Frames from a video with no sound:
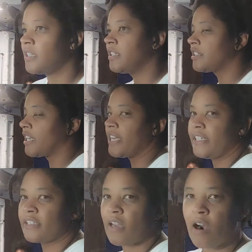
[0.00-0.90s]

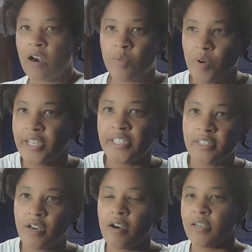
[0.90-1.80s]
Chinese art where he's
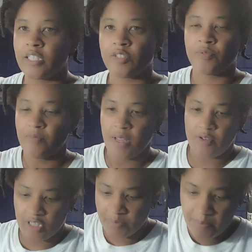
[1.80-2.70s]

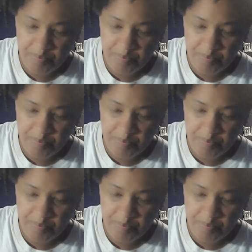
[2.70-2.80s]
been